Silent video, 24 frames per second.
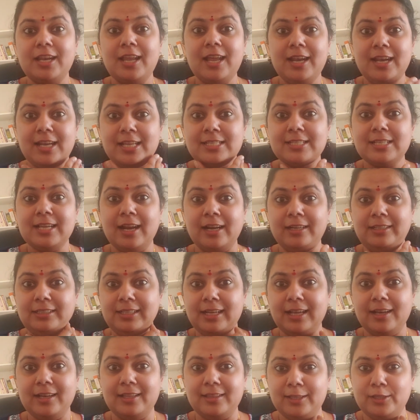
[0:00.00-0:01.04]
and his
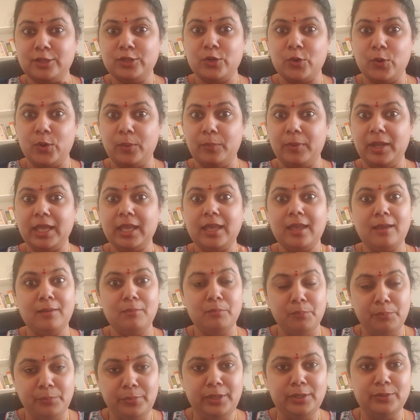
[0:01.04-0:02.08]
kanta, the throat,
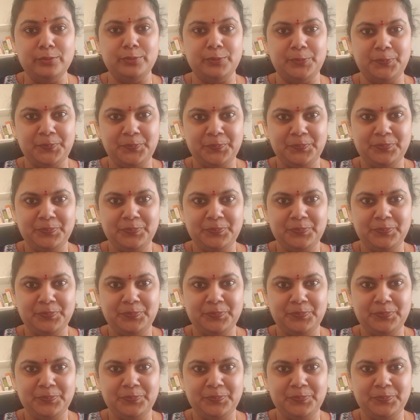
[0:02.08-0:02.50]
became blue.